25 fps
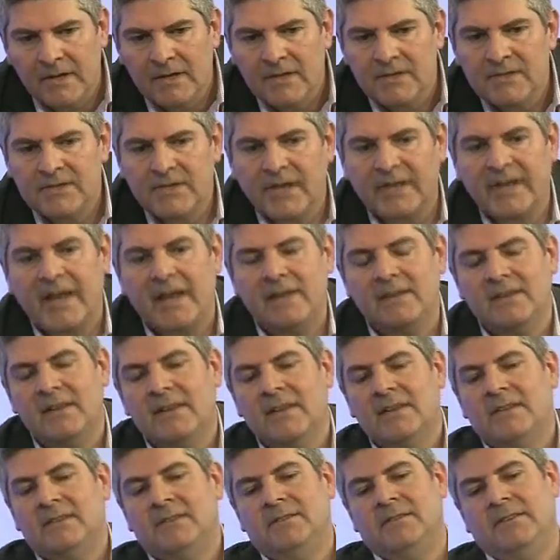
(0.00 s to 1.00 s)
So again.
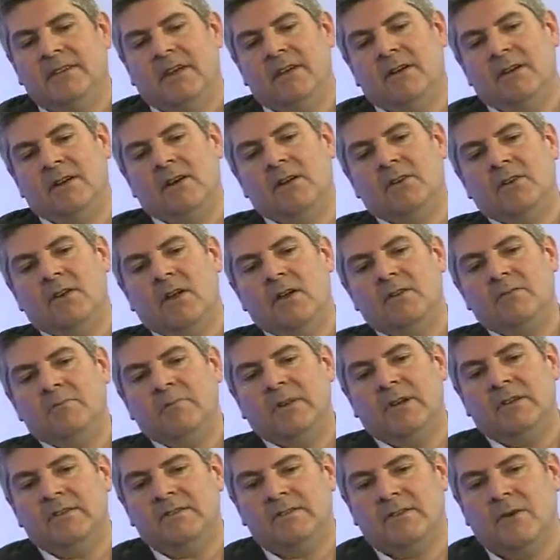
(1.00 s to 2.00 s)

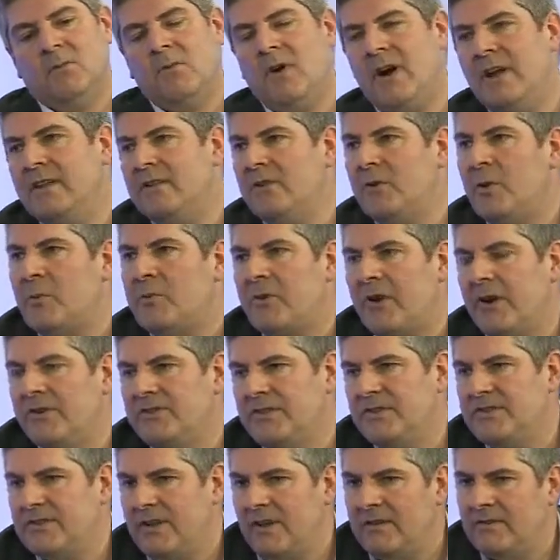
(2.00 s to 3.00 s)
So why new
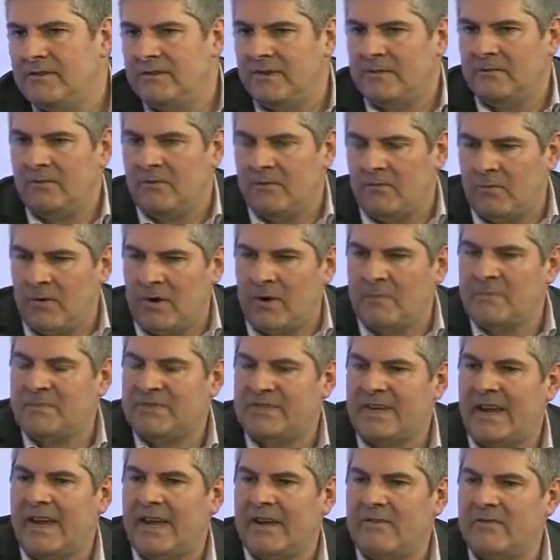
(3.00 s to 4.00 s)
approaches? So what I'm
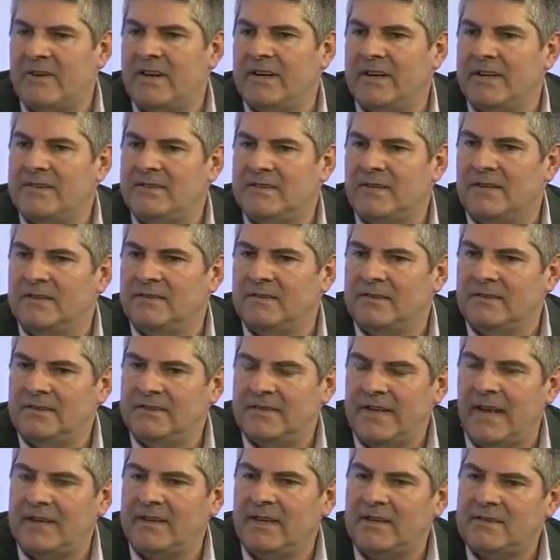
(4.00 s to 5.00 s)
saying really is that
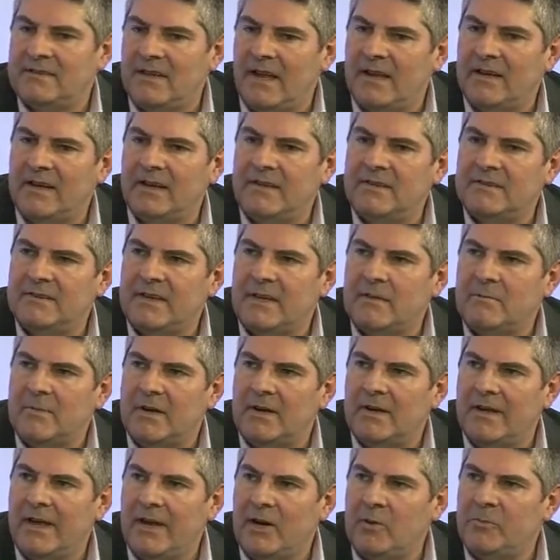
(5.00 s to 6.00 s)
techniques like Lean
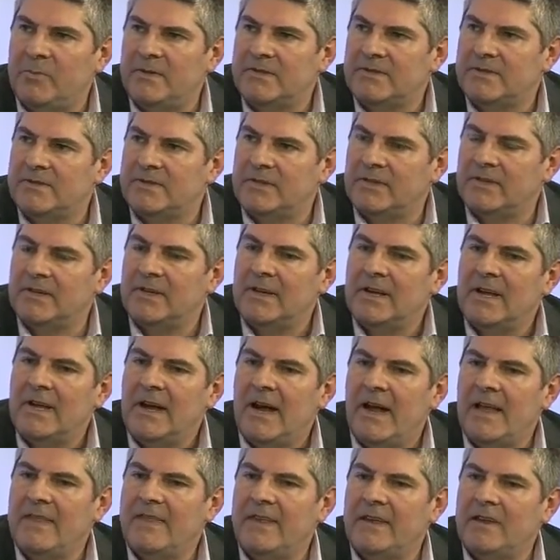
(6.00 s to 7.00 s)
Sigma help us to,
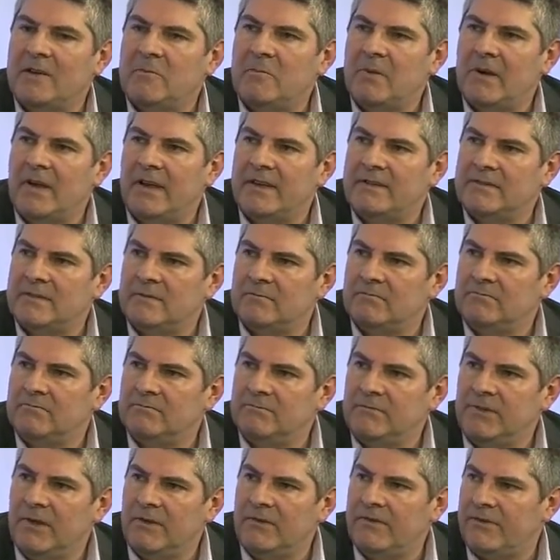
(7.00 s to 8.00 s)
I think, apply
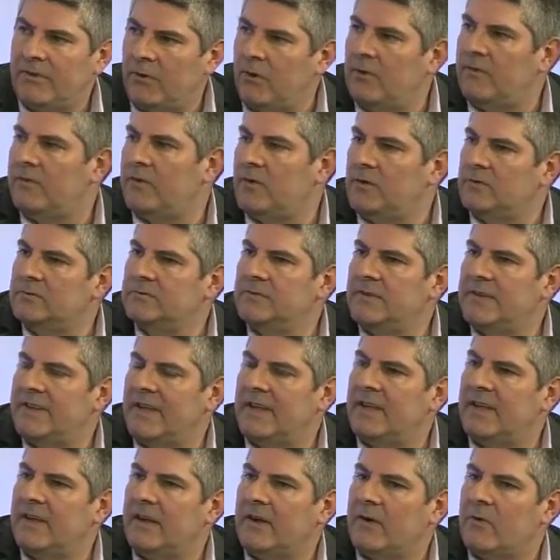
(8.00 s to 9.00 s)
some thoughtful
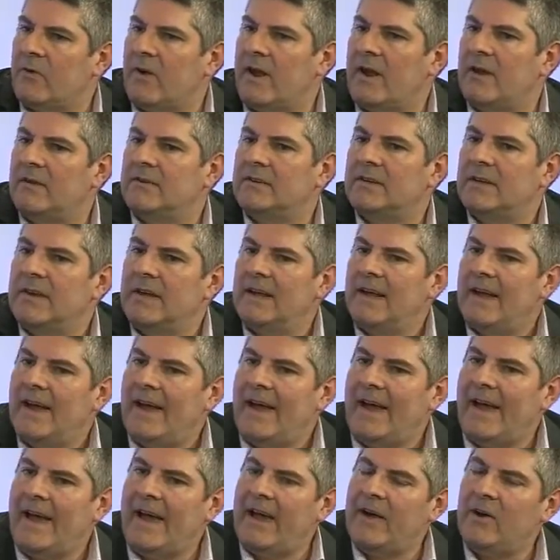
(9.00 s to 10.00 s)
thinking around
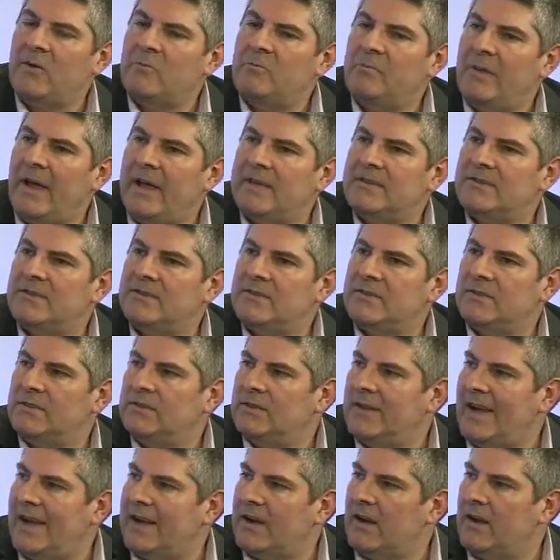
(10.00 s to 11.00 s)
how best
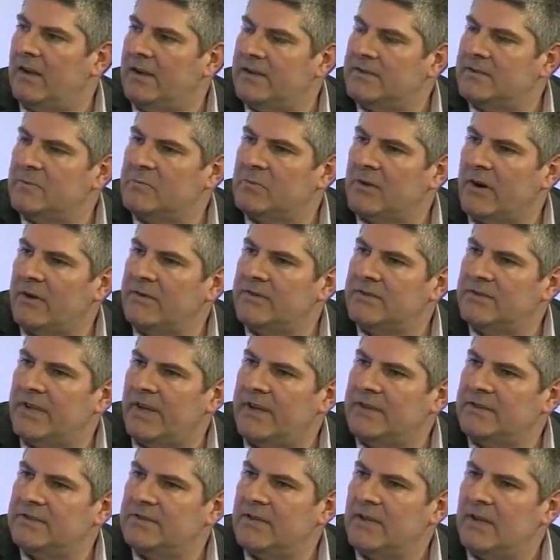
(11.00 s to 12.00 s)
to analyse a
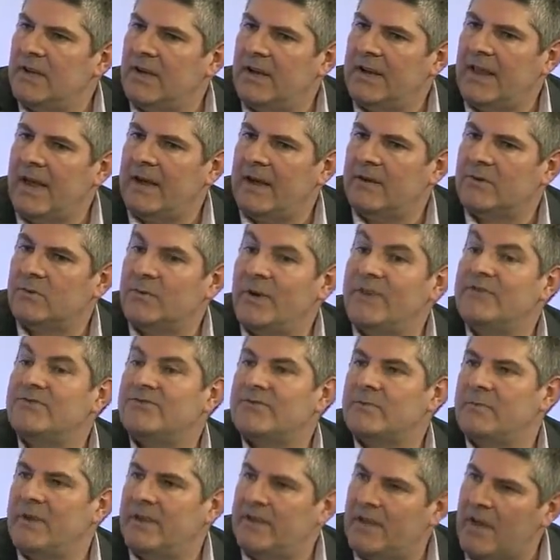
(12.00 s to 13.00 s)
process and how to
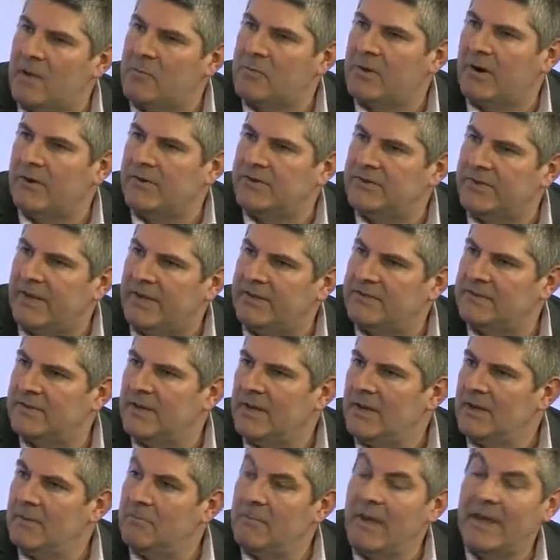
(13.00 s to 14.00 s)
instrument that process,
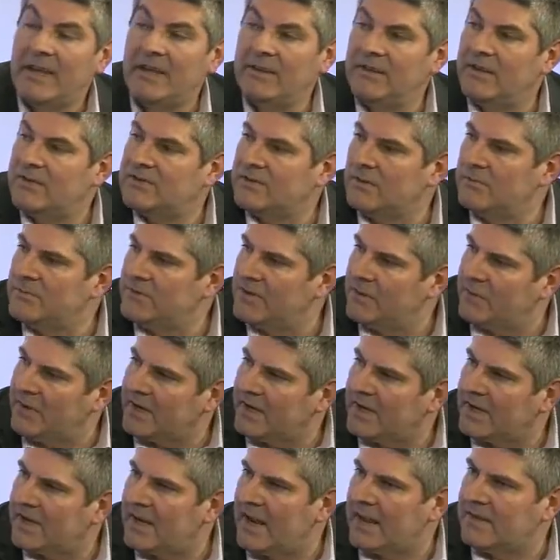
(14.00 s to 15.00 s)
making the assumption we
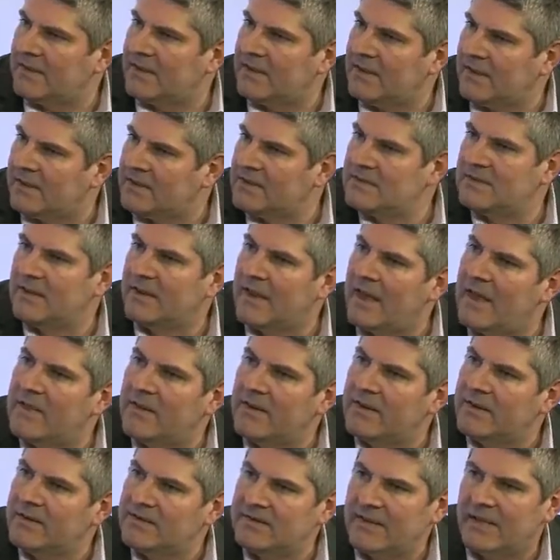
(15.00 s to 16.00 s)
can connect the things
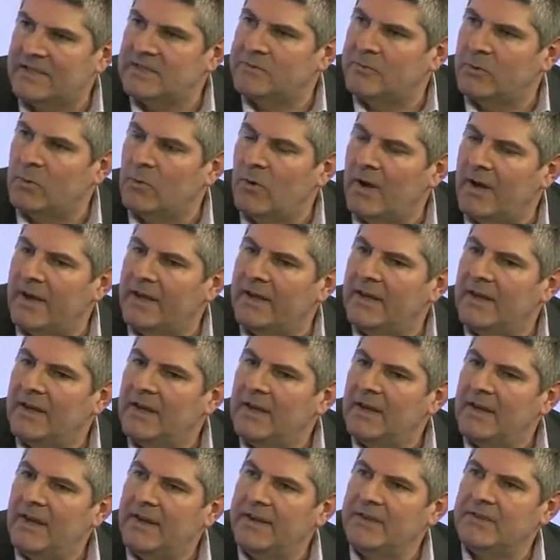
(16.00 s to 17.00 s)
together in a sensible way.
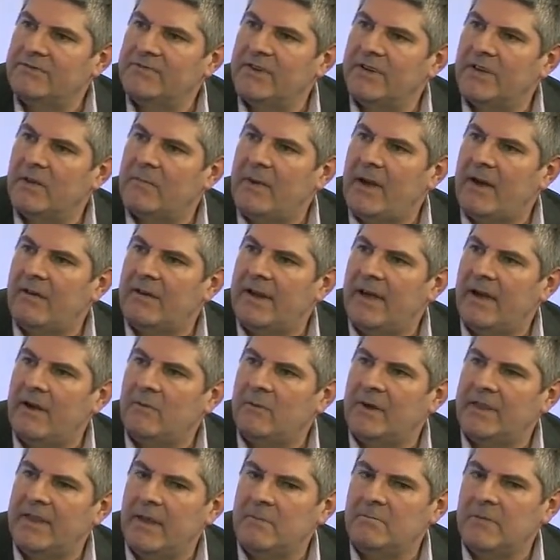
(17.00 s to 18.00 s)
And it's really about how
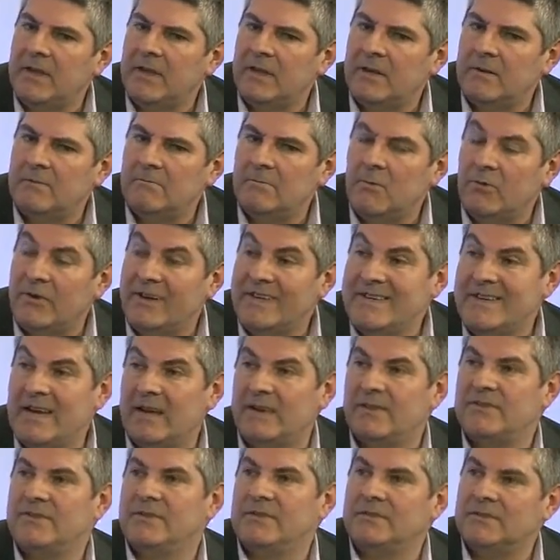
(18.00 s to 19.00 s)
we then become more
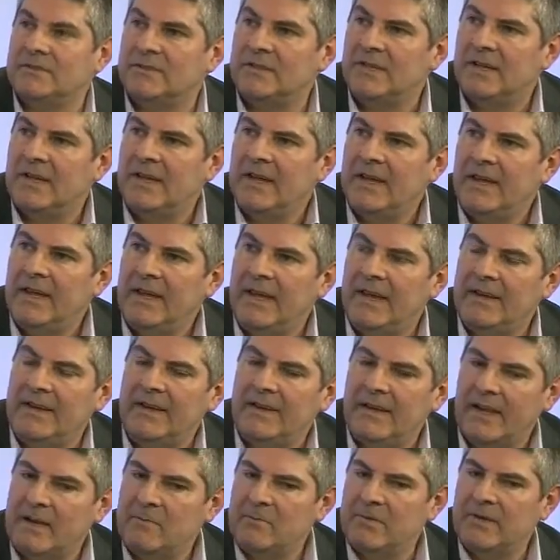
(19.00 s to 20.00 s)
intelligent in
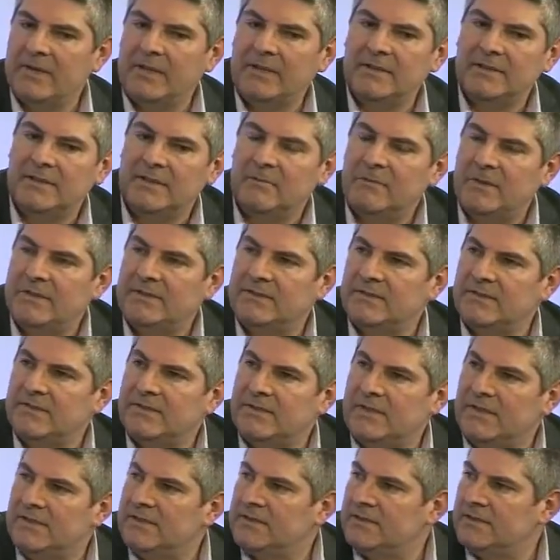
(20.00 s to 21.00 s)
enabling the
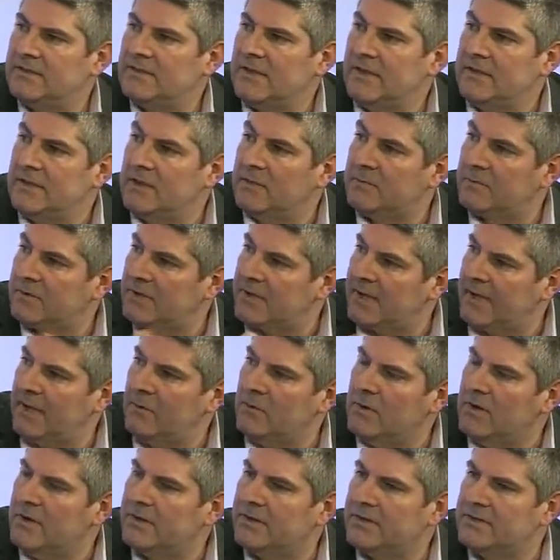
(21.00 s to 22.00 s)
businesses and the key
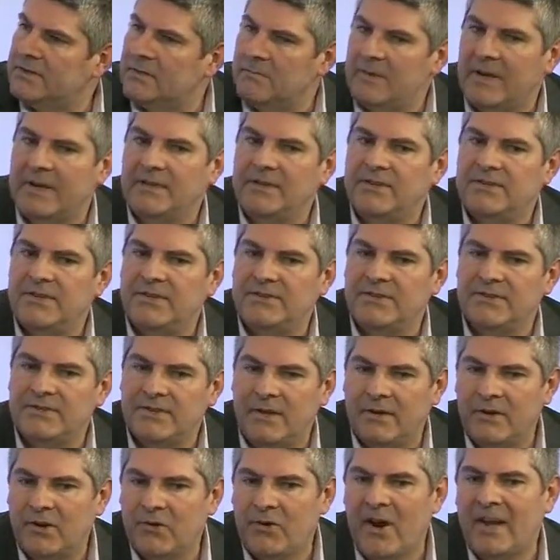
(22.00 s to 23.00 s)
workers to make decisions.
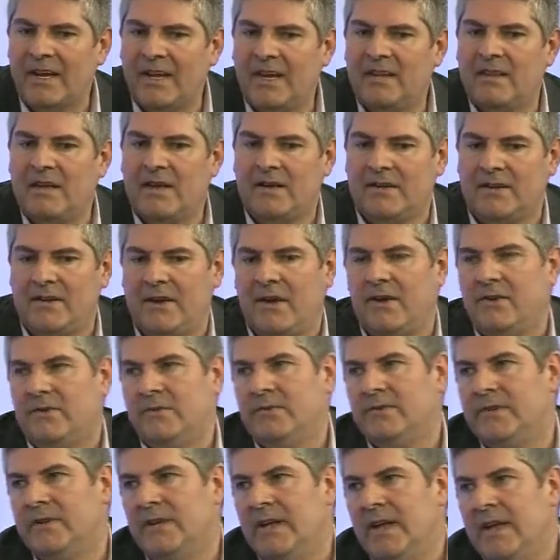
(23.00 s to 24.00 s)
So cracking that
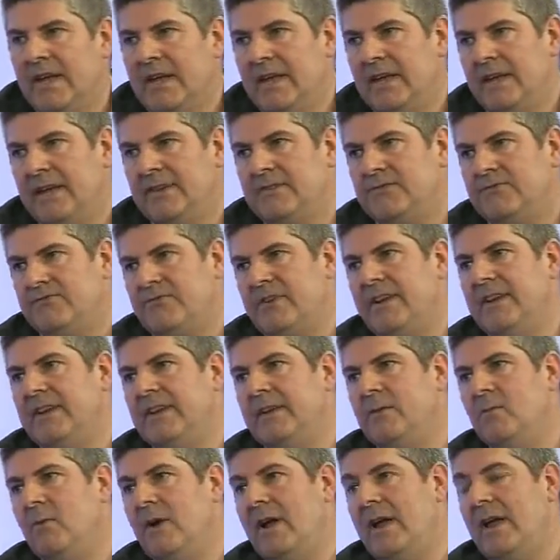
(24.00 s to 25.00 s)
code is
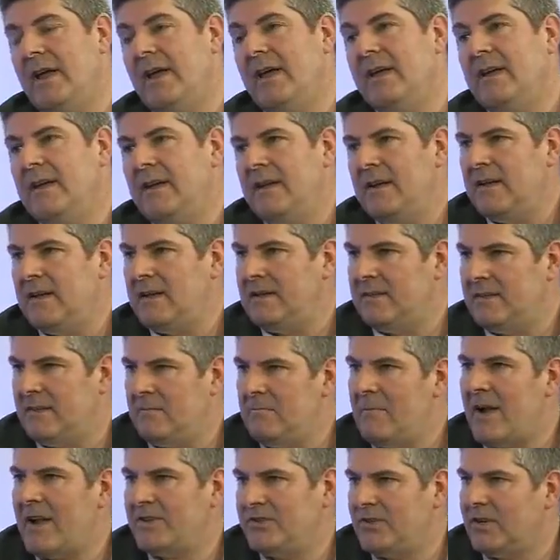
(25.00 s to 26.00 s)
really where the
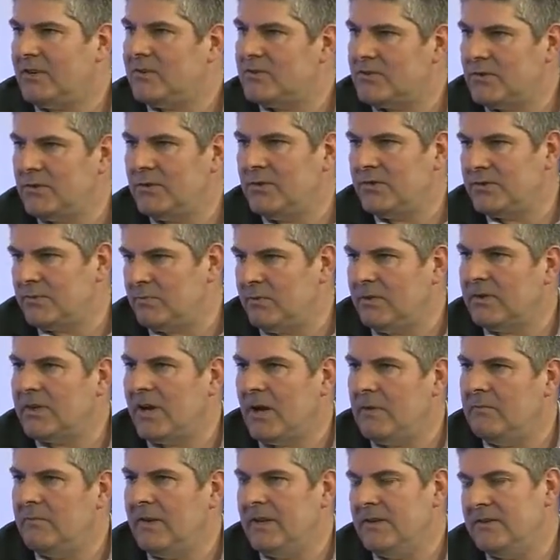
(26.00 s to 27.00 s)
magic sauce will
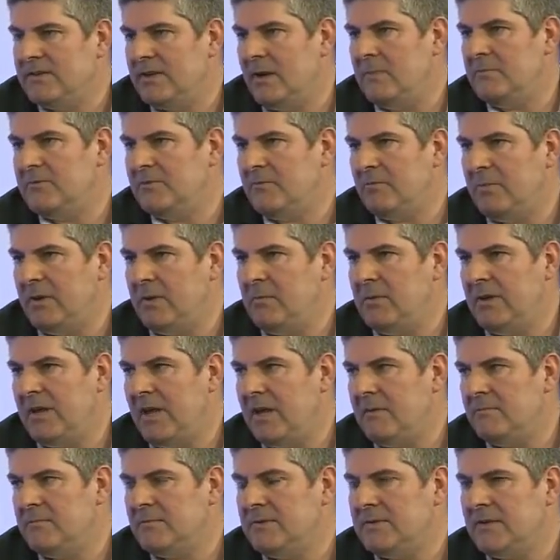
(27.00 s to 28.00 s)
come in terms of
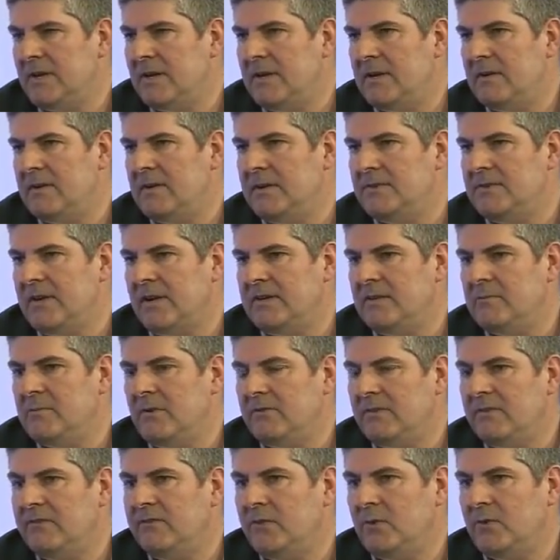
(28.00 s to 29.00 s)
BPM's agenda
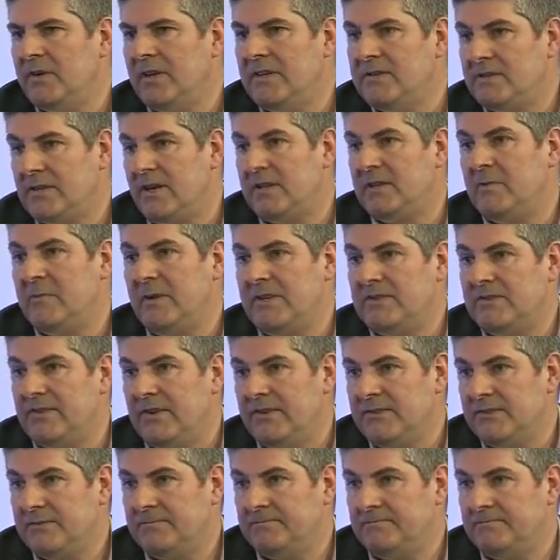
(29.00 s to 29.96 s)
moving forward inside the business.